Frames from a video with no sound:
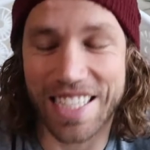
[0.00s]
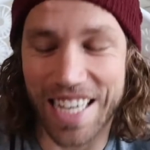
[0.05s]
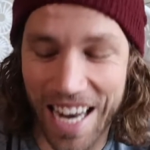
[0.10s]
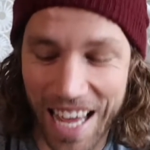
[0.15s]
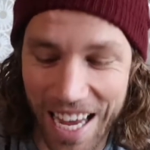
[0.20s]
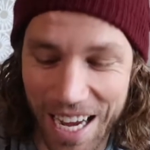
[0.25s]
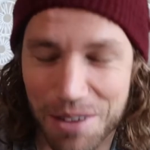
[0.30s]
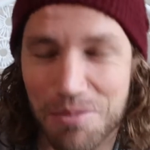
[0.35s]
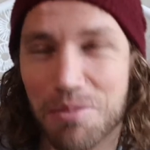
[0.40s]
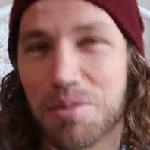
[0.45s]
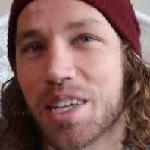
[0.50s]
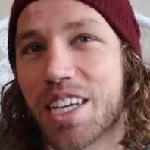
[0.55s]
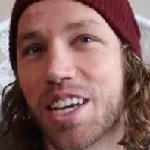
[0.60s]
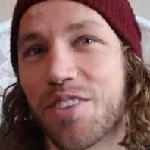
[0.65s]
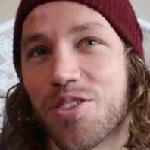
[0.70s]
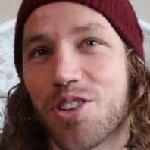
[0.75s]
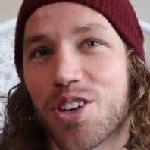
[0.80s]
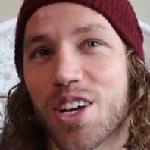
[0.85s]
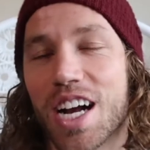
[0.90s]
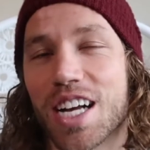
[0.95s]
Today I'm going to be
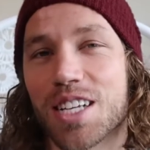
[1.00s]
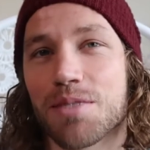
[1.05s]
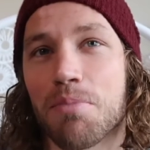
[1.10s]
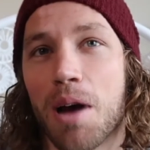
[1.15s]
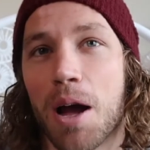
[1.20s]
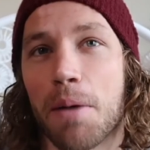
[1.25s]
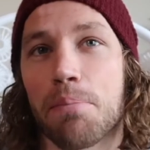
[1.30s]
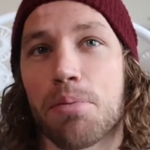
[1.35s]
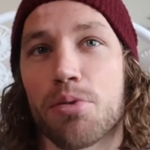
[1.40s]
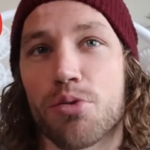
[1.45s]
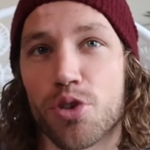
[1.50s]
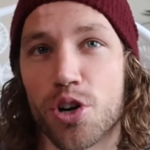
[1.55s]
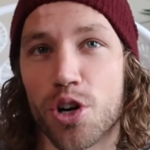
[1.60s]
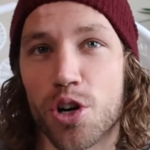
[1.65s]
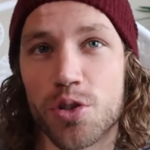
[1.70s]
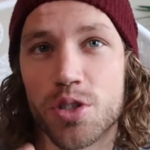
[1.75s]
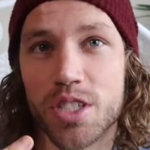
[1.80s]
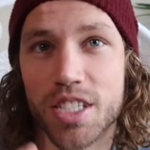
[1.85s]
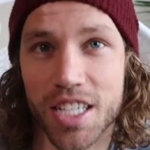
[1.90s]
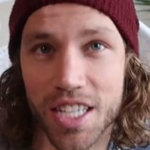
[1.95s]
giving you guys my
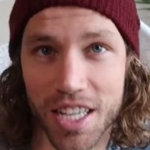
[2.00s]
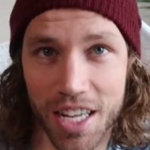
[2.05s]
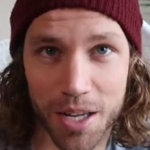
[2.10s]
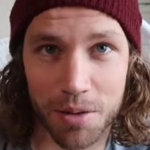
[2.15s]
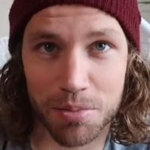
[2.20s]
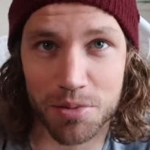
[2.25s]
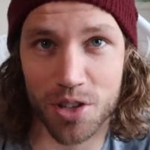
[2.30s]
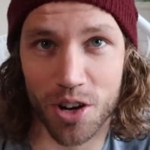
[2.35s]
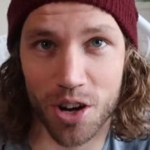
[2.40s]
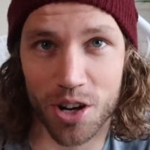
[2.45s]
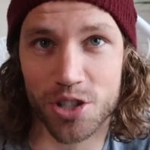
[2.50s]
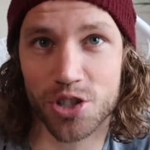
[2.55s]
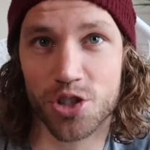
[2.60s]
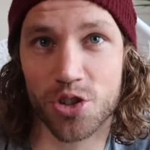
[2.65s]
pro tips on